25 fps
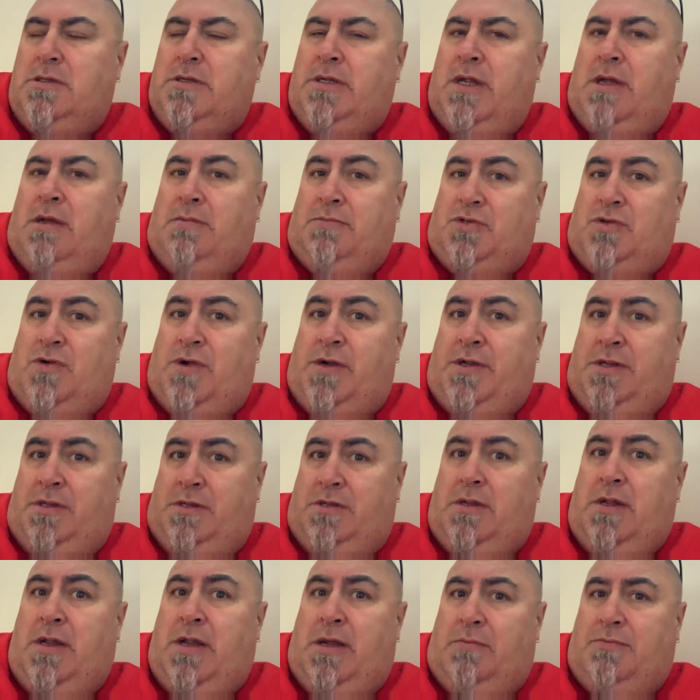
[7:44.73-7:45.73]
Now I'm
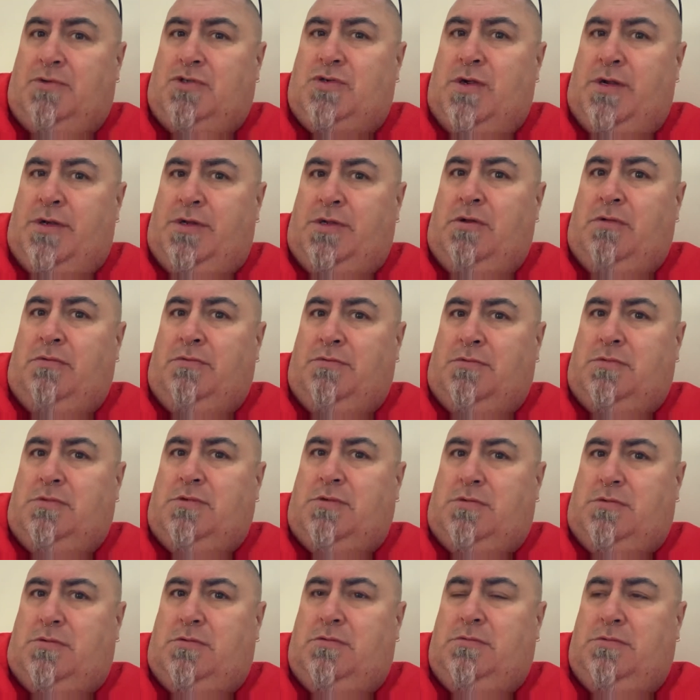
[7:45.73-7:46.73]
treading on
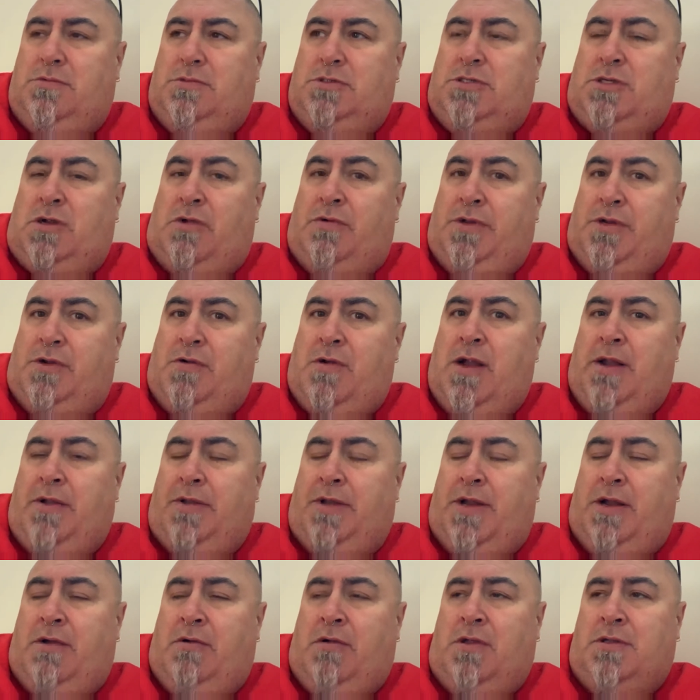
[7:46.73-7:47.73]
stony
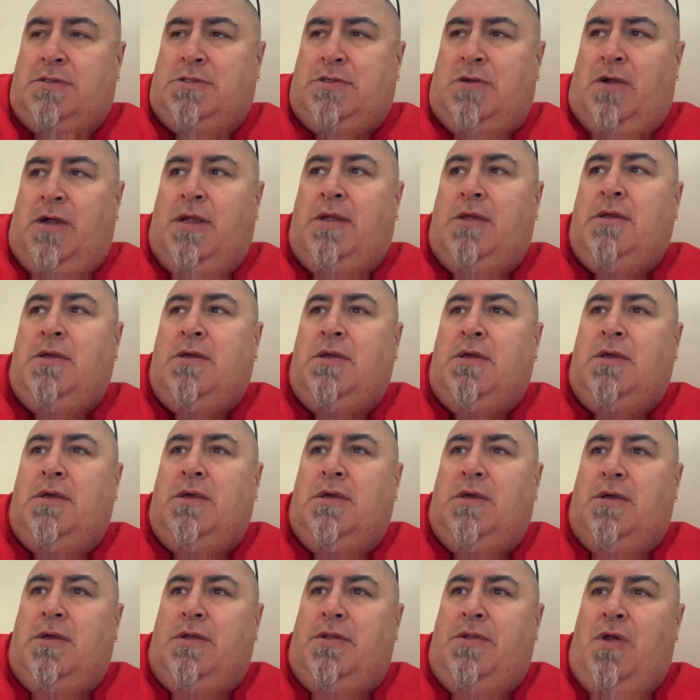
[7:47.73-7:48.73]
ground here, aren't I?
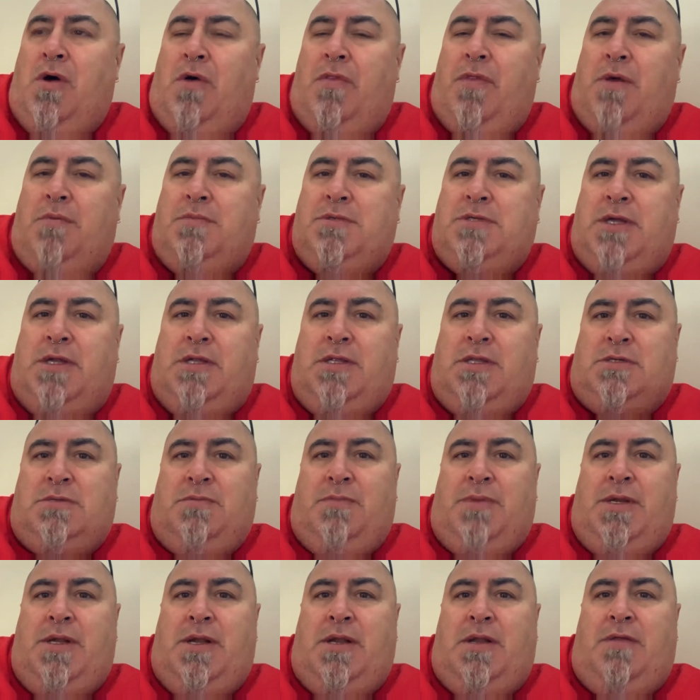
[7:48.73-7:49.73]
Not that I'm saying it
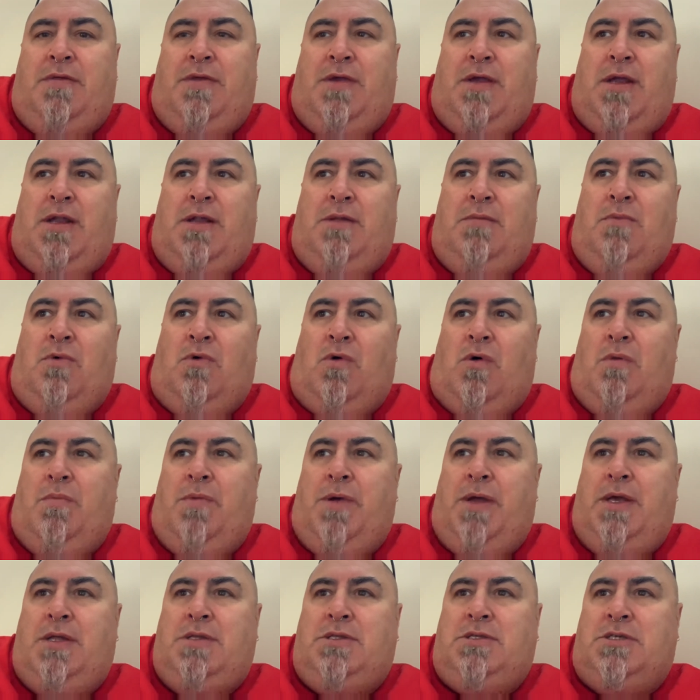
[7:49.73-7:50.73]
doesn't mean anything anymore,
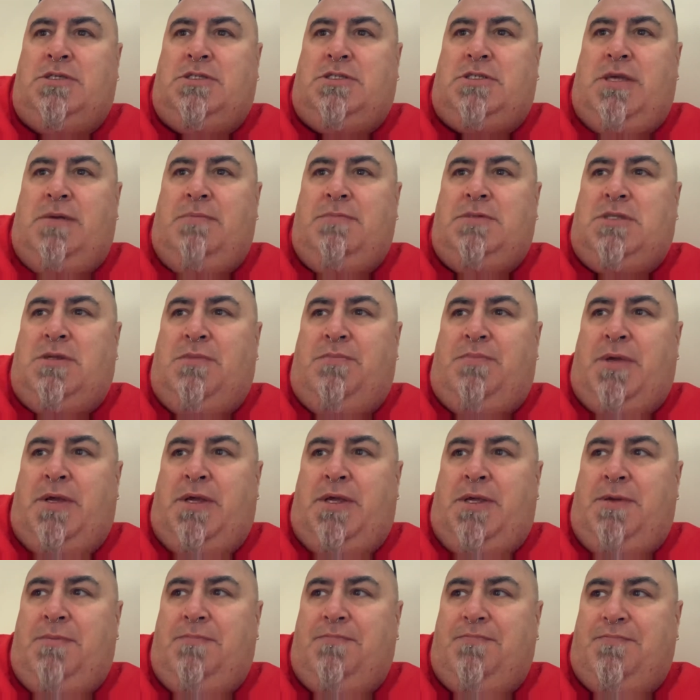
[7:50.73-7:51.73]
but it just seems to
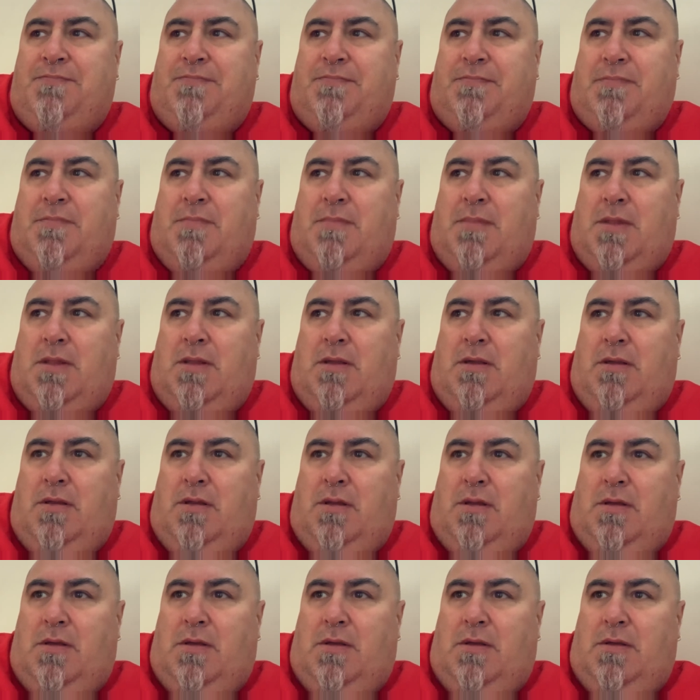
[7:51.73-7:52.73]
be
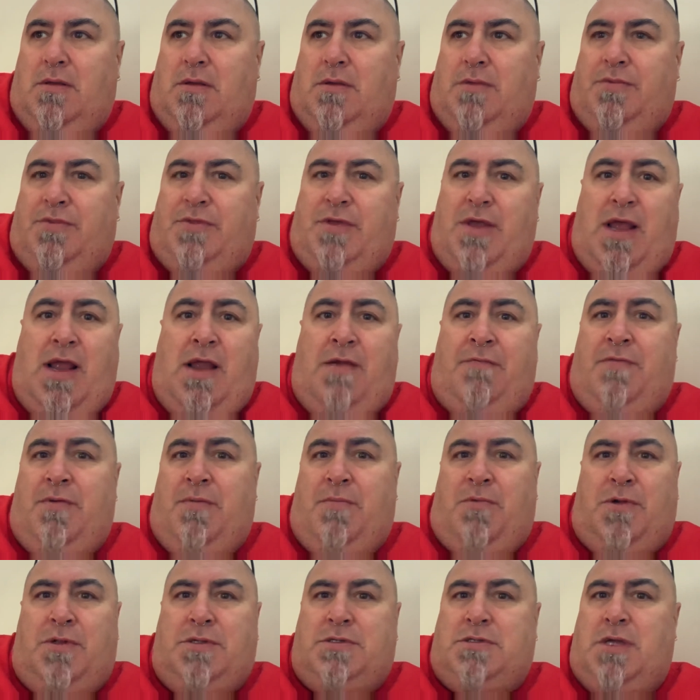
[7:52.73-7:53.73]
that
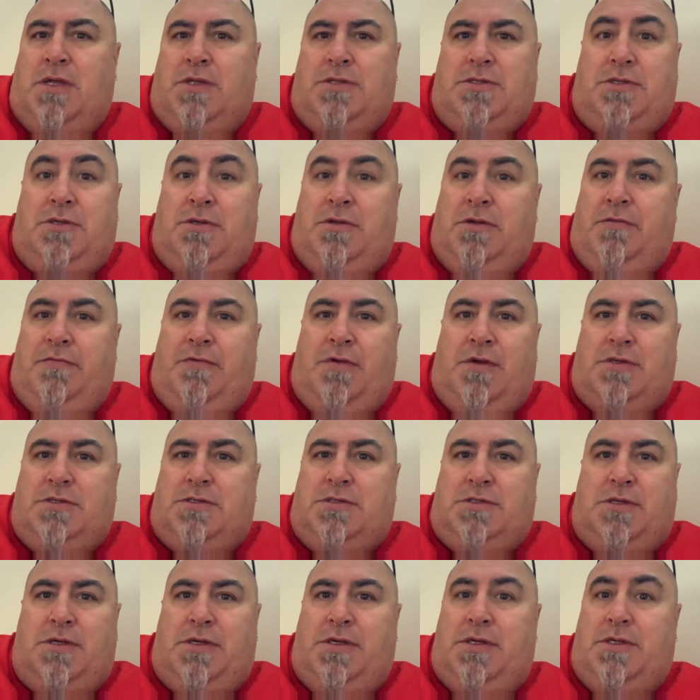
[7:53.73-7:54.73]
everybody's going to
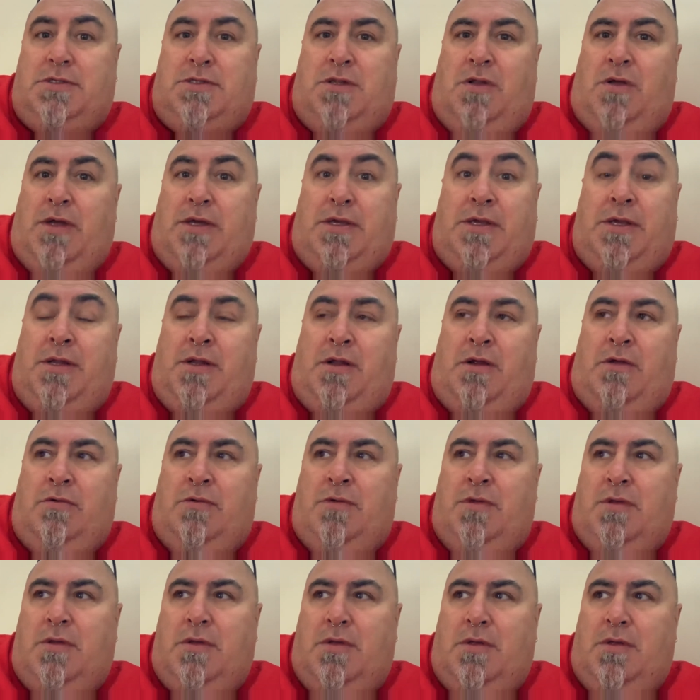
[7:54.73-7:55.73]
university. It's like,
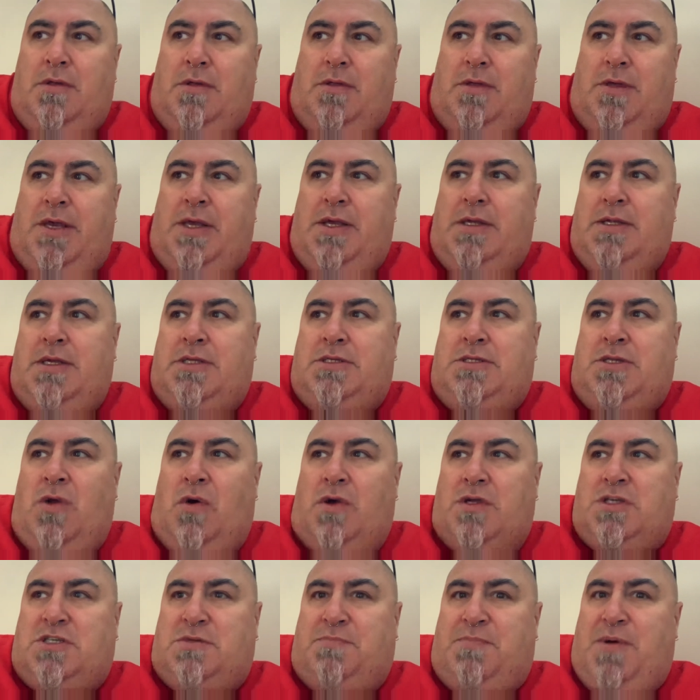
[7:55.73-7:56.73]
it's
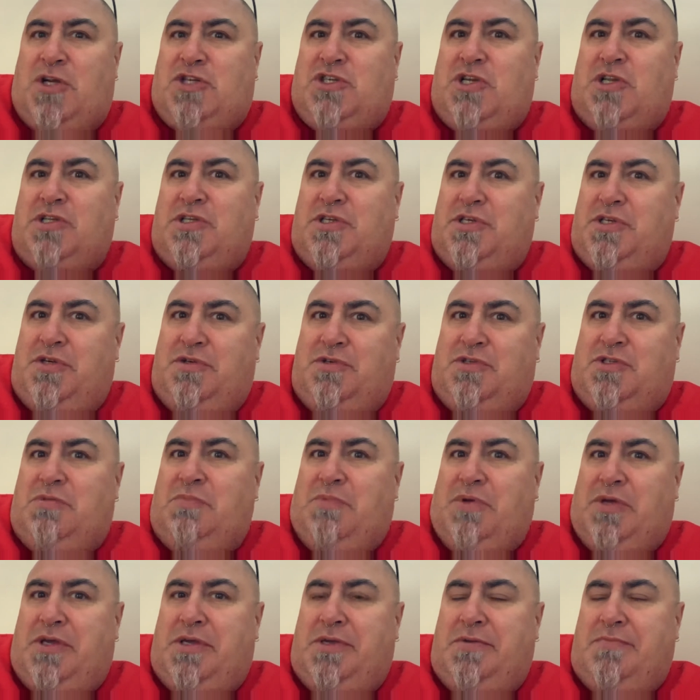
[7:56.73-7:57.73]
not as special as it used to
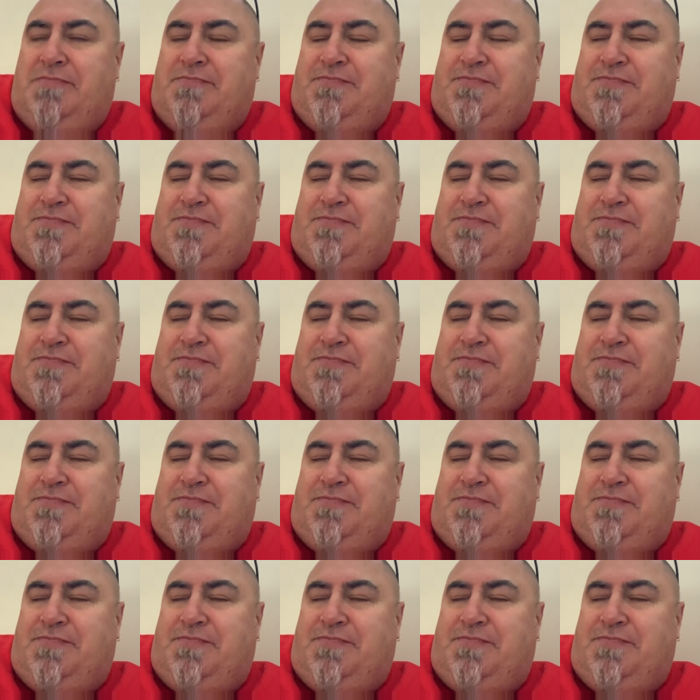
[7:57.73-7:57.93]
be.